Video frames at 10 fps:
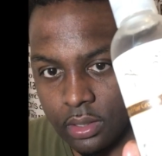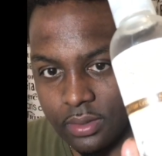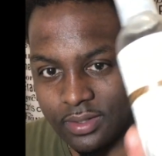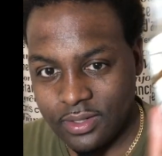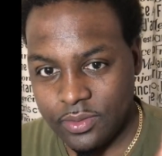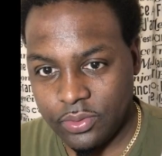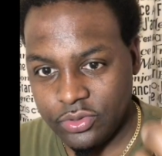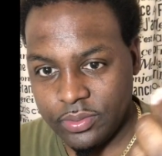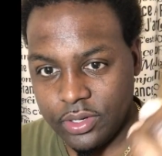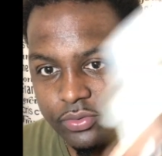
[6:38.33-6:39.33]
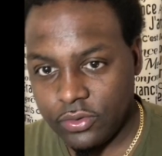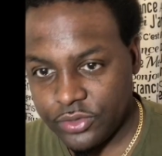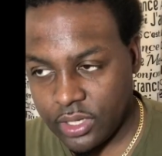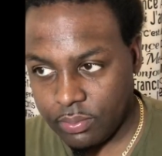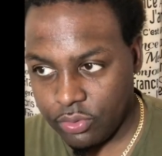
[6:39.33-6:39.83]
This is supposed to be a growth
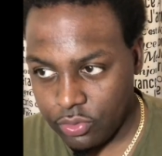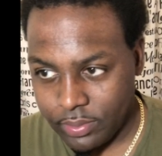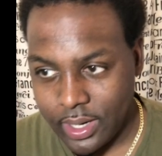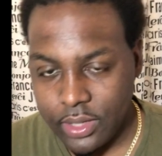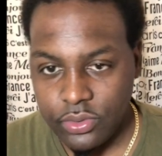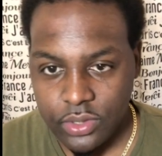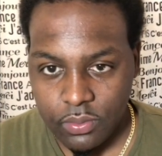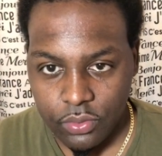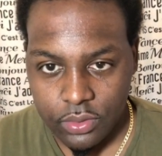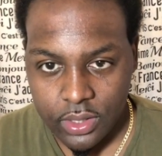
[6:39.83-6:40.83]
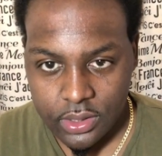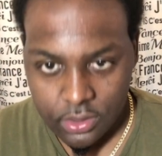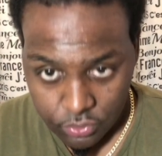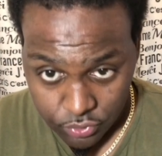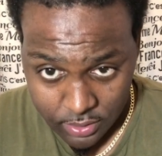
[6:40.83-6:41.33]
shampoo, but I use it more as a
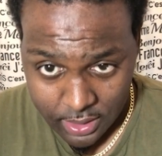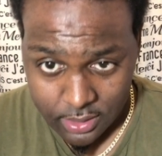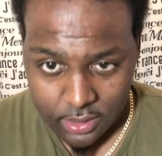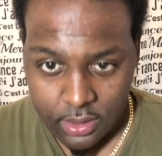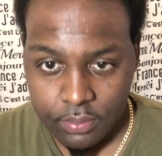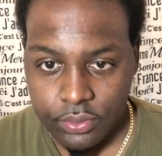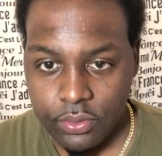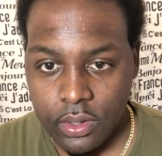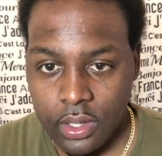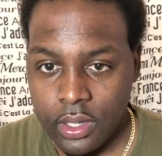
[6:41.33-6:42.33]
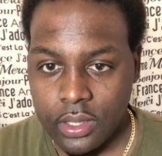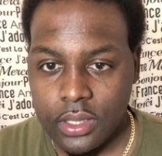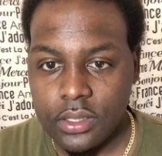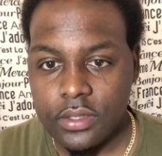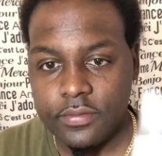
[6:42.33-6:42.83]
neutralizing shampoo
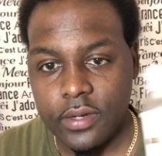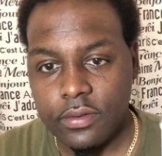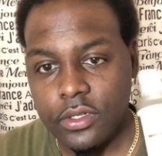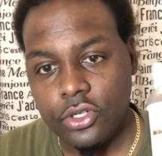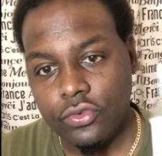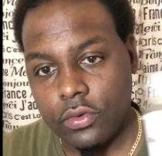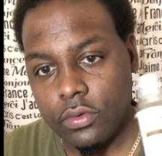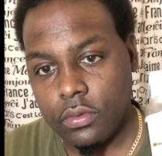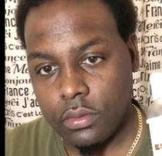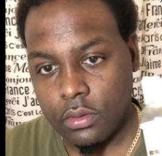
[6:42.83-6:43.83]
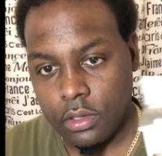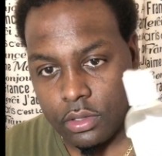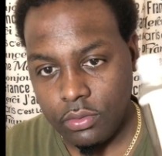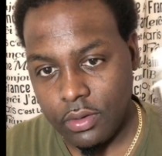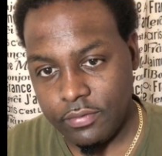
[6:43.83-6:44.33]
because it's very strong.
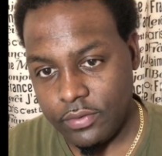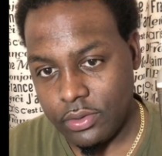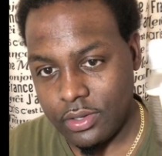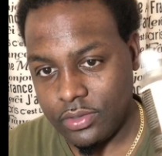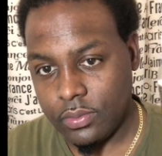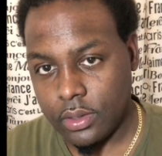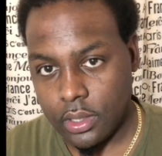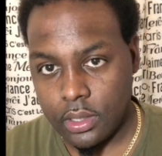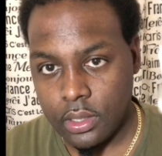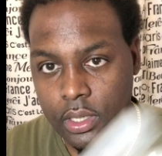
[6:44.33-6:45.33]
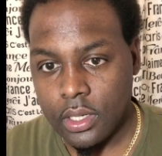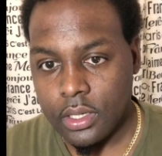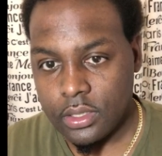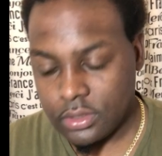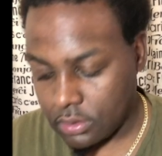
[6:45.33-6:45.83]
You can feel this working.
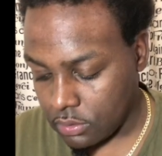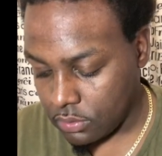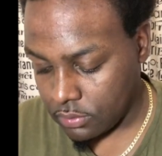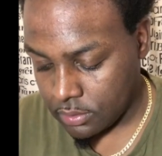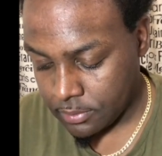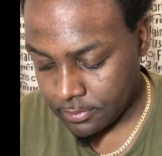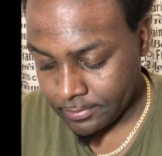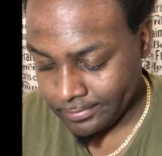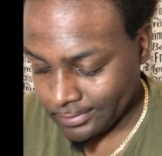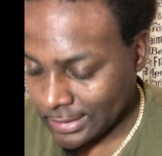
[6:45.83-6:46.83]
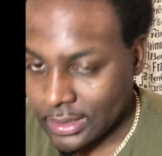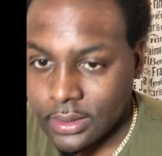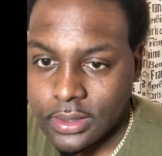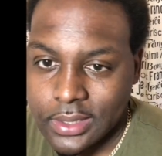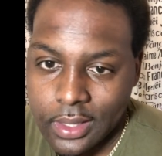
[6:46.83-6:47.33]
So
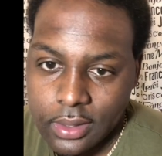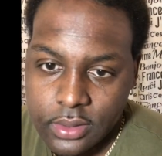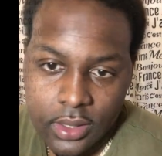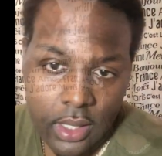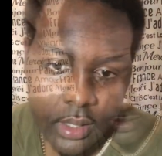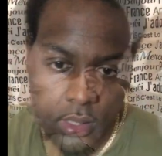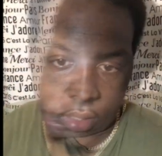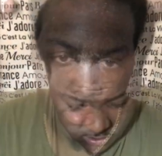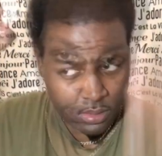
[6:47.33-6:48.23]
shout out to Yardane.